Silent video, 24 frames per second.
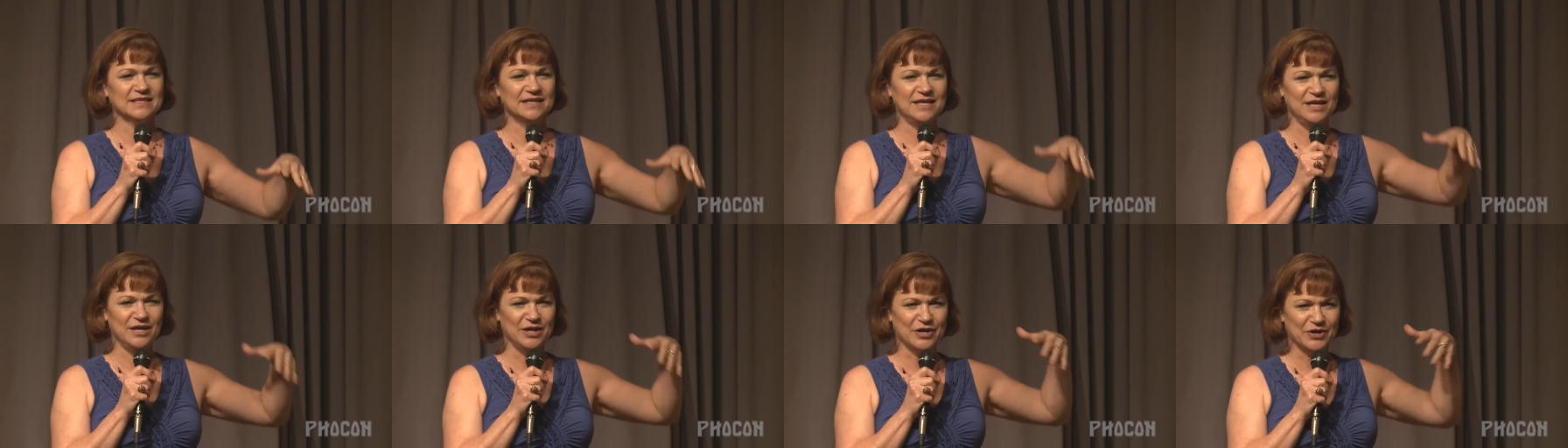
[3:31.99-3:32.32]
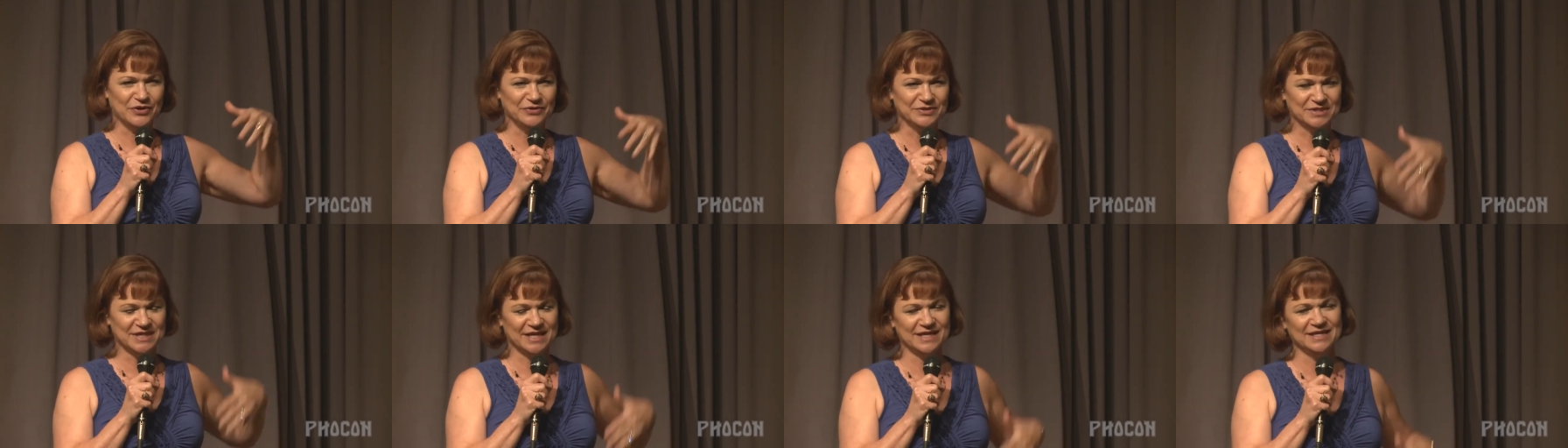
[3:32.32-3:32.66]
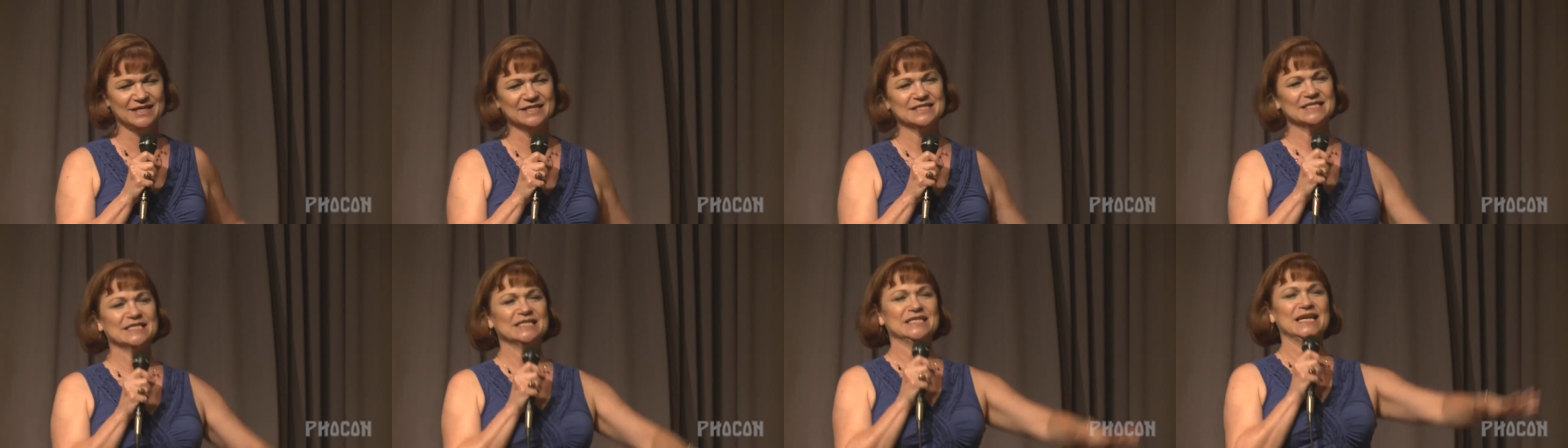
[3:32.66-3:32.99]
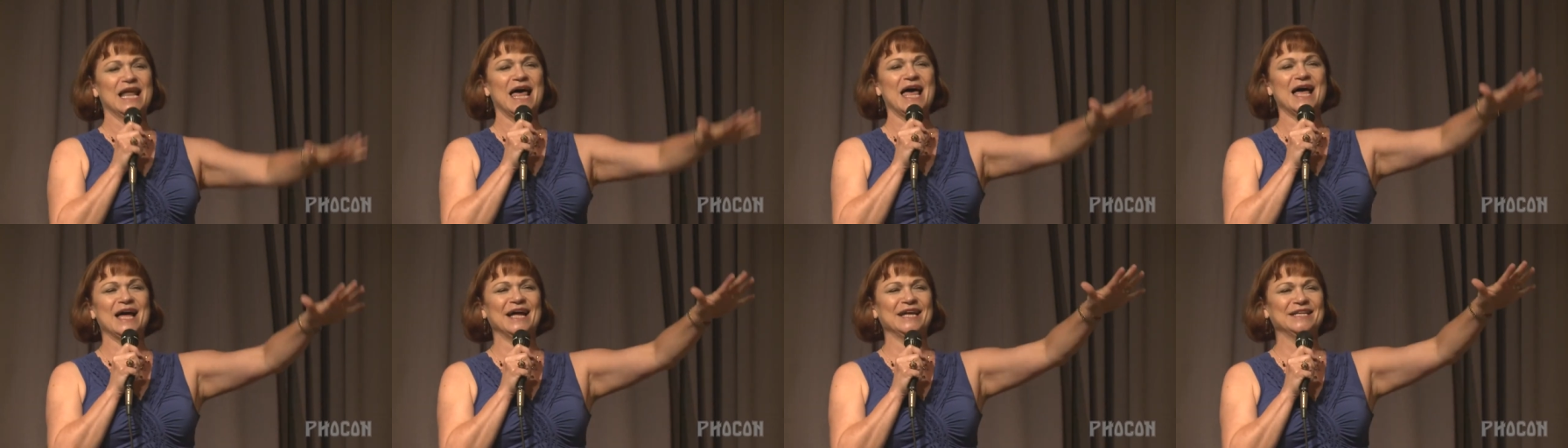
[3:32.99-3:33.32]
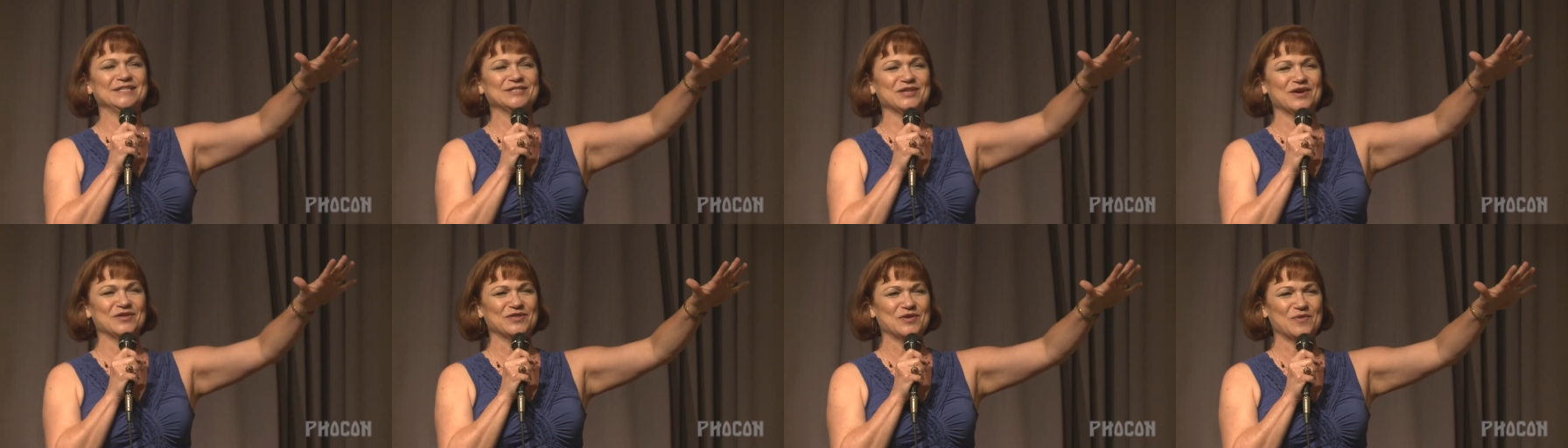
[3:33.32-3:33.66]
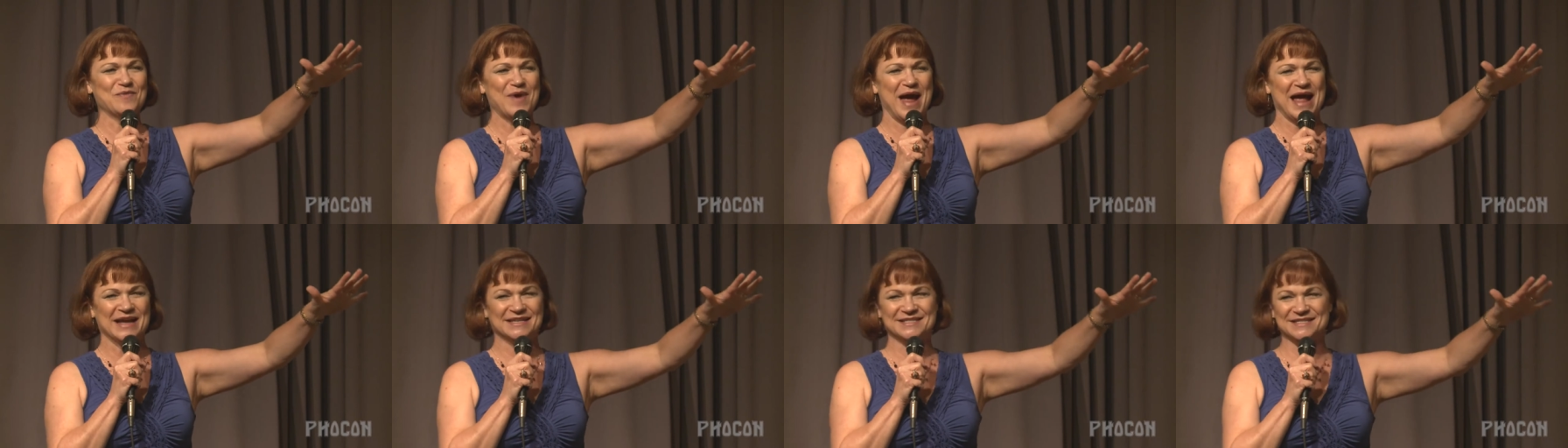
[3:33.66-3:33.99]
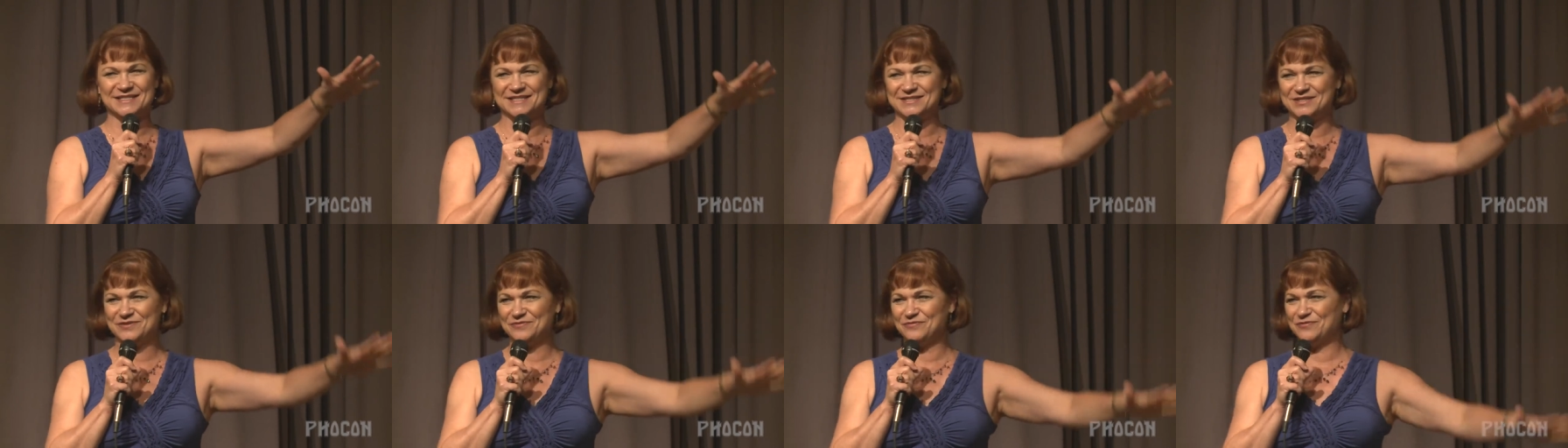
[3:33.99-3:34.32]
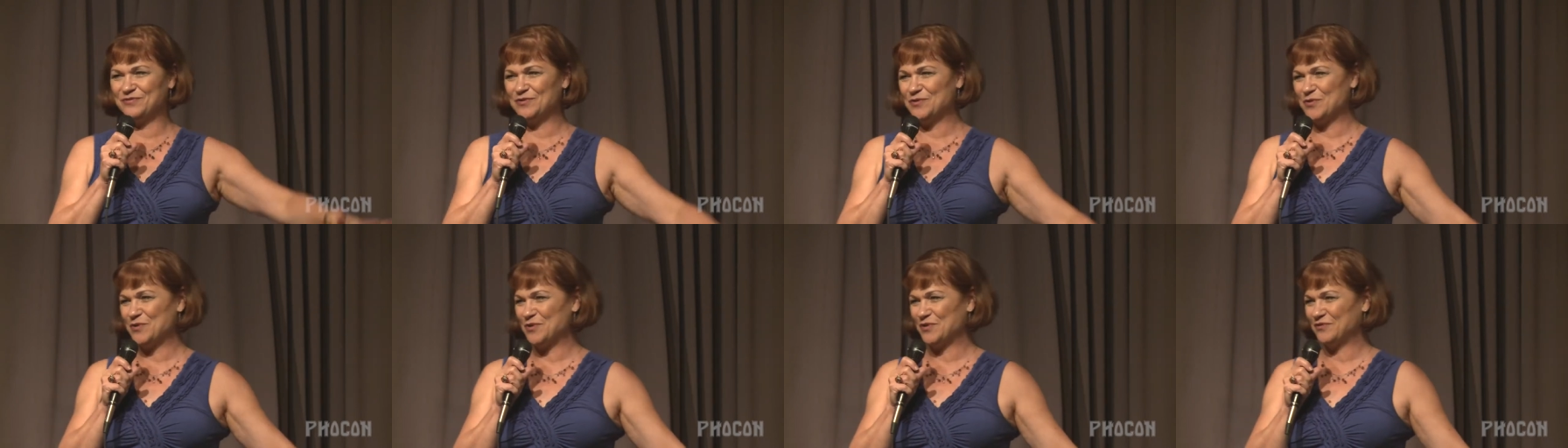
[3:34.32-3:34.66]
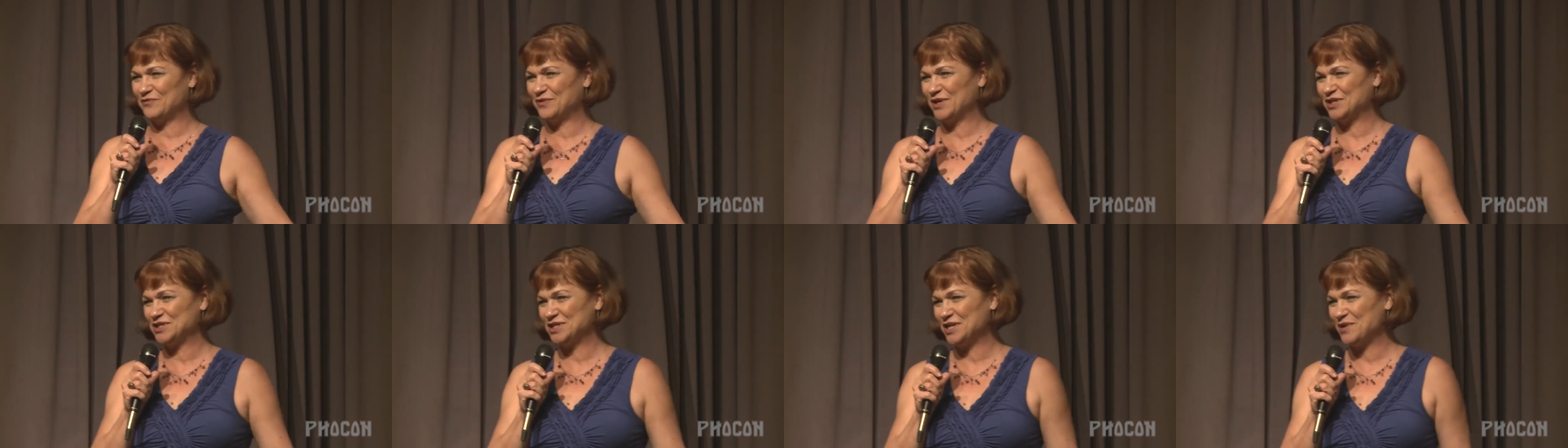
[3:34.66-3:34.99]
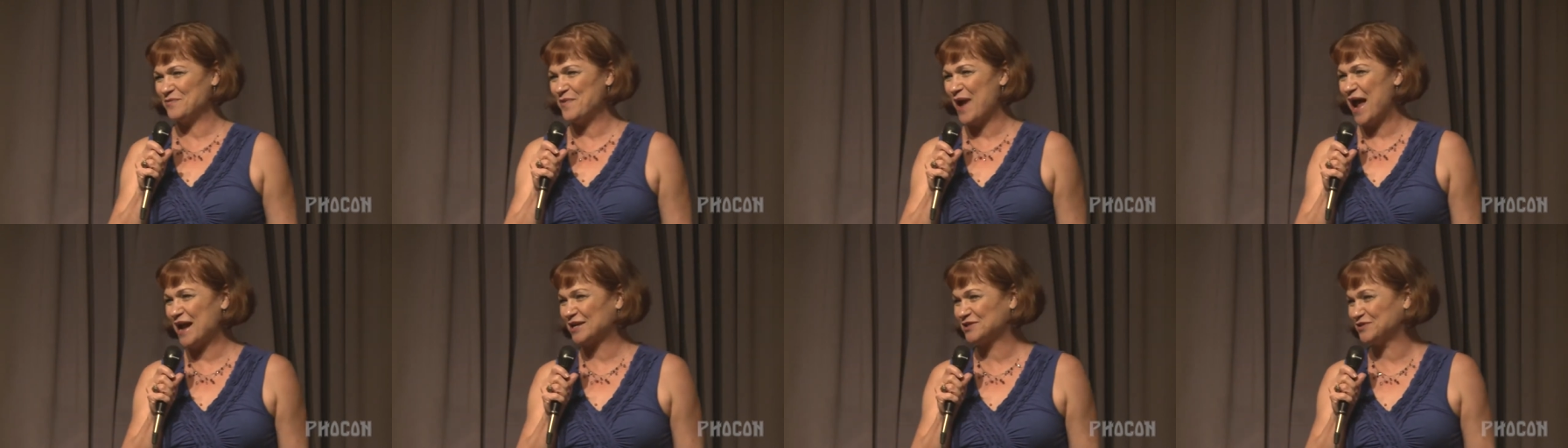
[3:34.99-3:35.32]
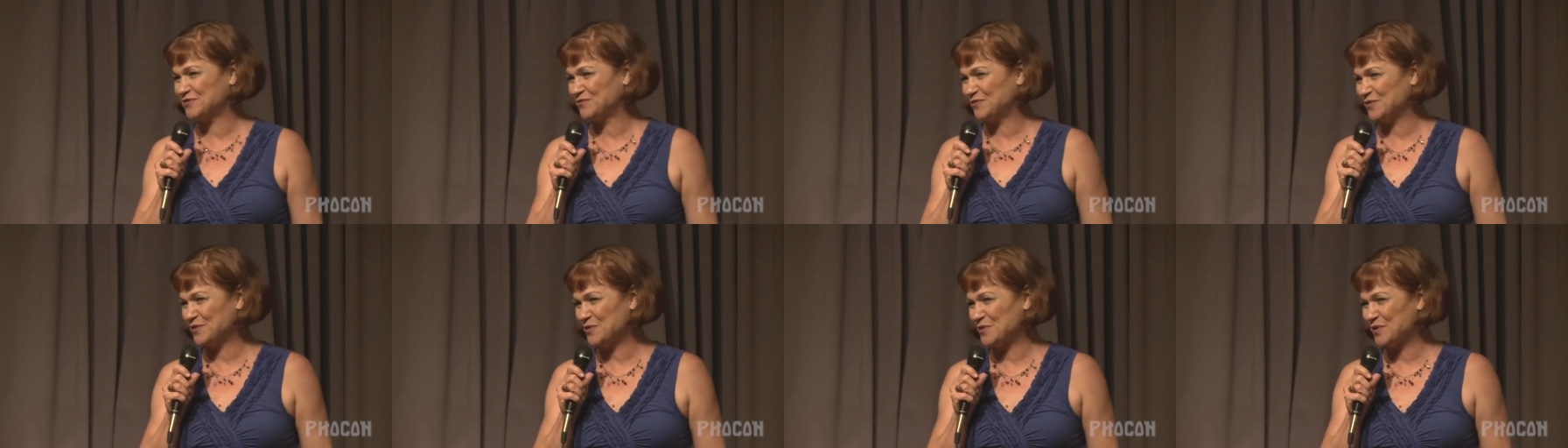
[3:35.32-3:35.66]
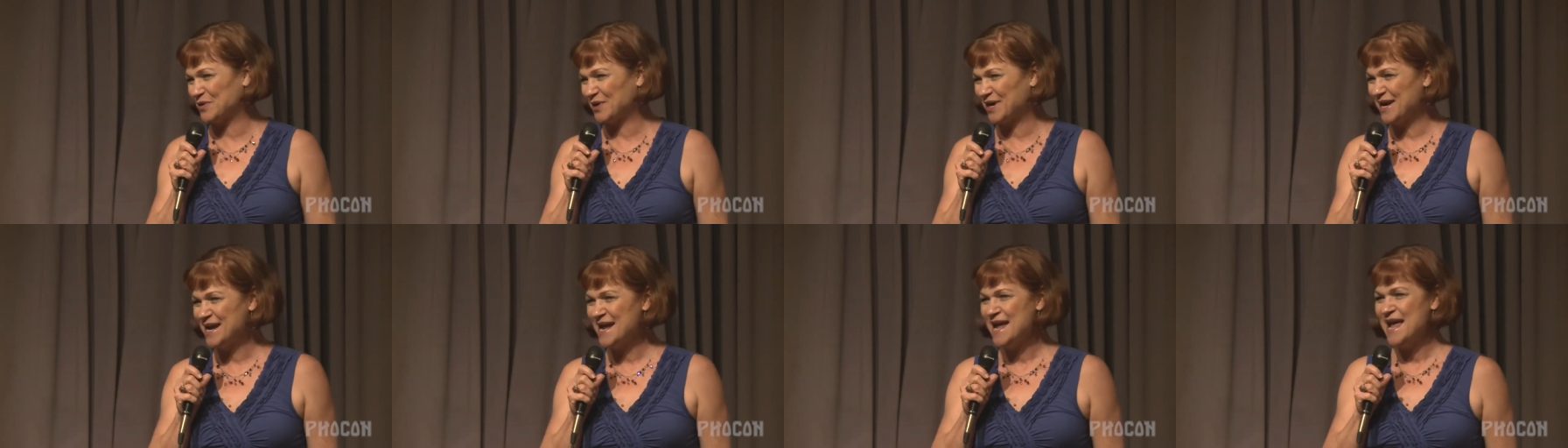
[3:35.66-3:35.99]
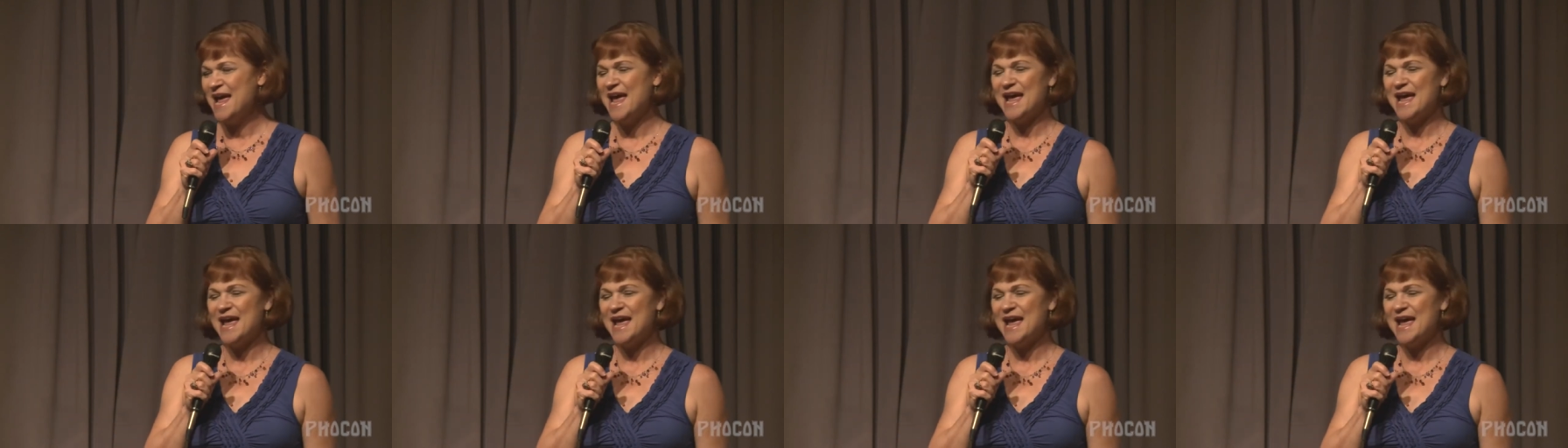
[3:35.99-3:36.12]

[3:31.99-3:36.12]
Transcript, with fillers: and he goes in and slides on the waxed floor, freshly waxed floor,